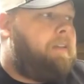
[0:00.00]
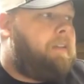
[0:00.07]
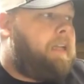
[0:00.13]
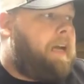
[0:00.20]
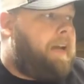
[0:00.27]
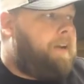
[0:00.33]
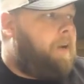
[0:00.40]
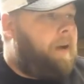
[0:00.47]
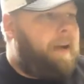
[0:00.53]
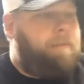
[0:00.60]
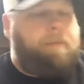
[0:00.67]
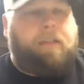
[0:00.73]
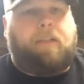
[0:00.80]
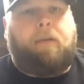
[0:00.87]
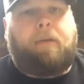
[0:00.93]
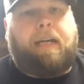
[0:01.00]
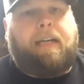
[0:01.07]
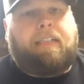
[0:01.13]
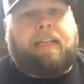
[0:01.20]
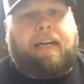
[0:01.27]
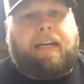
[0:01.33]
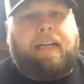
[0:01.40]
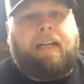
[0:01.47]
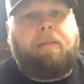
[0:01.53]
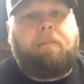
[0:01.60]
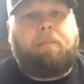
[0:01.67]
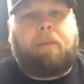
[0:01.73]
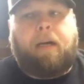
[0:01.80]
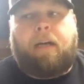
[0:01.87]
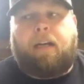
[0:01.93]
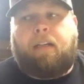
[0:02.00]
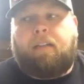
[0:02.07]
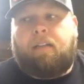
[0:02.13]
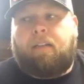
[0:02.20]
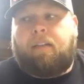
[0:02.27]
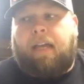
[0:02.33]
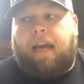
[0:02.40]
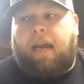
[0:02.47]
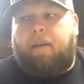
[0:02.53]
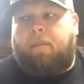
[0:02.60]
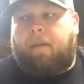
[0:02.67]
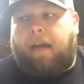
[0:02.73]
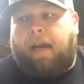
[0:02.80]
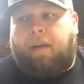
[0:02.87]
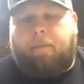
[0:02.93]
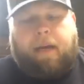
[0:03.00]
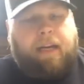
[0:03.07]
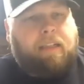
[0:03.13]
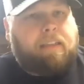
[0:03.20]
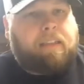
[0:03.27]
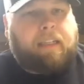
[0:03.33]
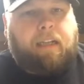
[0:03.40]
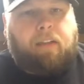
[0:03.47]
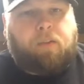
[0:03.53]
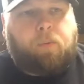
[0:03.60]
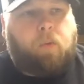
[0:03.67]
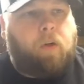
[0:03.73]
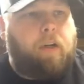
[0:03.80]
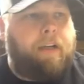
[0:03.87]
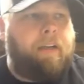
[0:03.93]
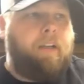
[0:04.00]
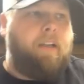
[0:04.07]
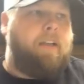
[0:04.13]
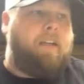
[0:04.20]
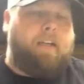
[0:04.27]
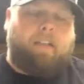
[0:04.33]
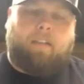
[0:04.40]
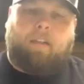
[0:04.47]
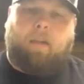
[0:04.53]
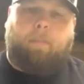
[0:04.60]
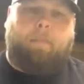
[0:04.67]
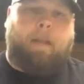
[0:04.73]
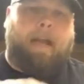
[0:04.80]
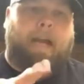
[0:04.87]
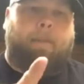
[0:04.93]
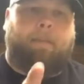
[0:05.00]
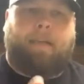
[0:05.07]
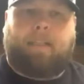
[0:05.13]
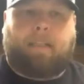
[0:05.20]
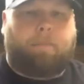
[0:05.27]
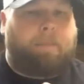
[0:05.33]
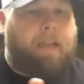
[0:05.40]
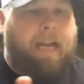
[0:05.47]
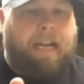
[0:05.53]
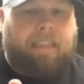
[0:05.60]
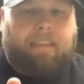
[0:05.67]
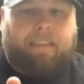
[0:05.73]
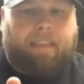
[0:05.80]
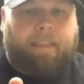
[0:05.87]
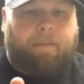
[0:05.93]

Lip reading: I don't have my toe gauge handy, but A-Main sells one. It's a little black piece of plastic.